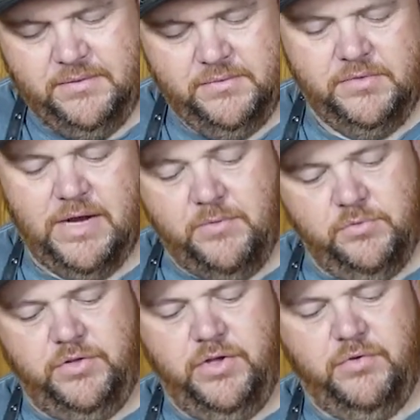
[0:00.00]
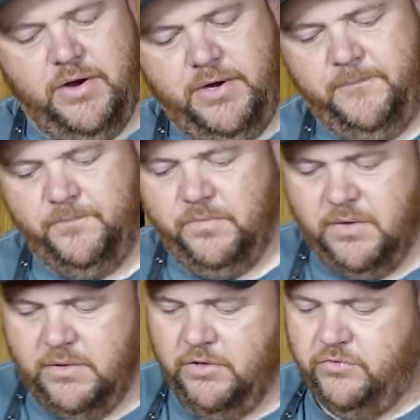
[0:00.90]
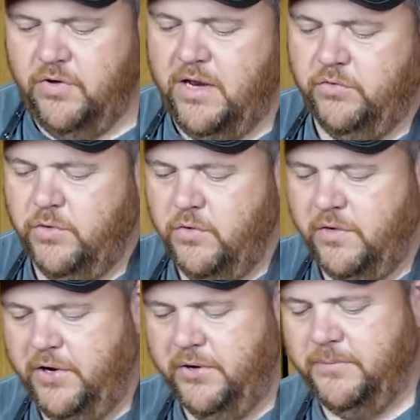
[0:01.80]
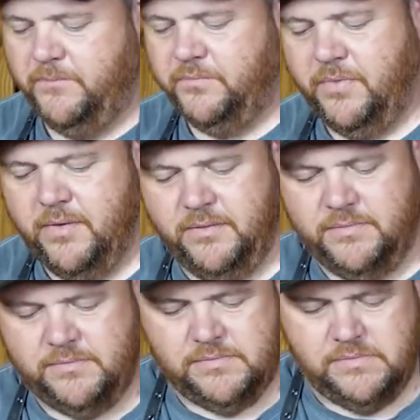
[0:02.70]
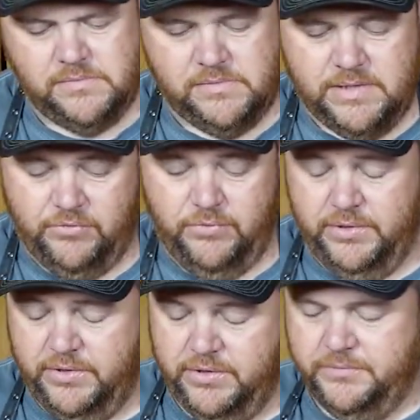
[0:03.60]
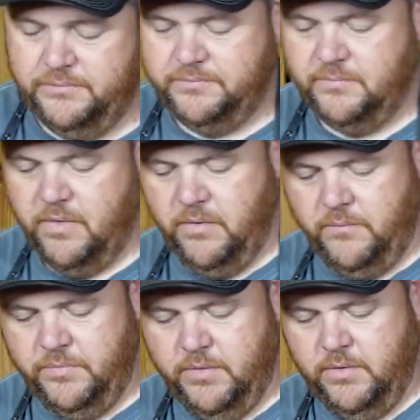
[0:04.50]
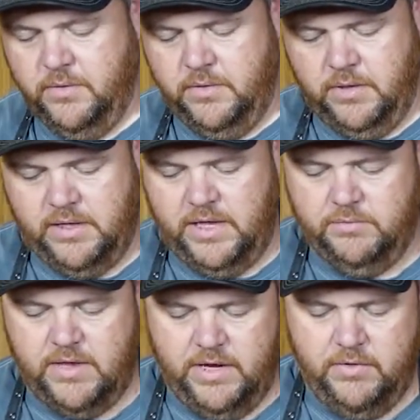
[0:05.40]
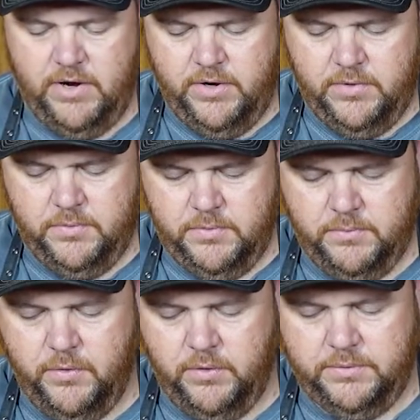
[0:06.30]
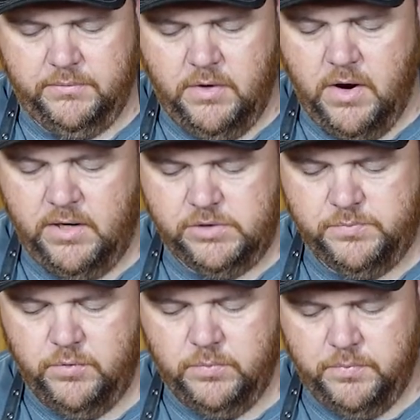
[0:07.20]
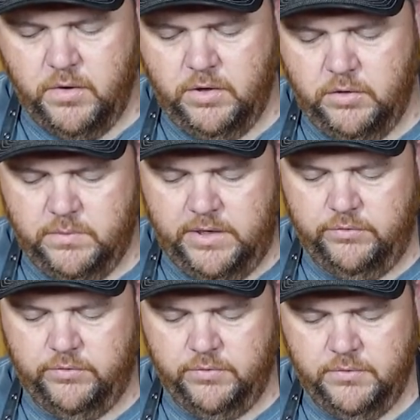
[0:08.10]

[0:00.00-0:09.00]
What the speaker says: So that was good right there. Let's try this one over here. That's really good. Again, take it right here, pull it. All right, just pull it apart a little bit easier.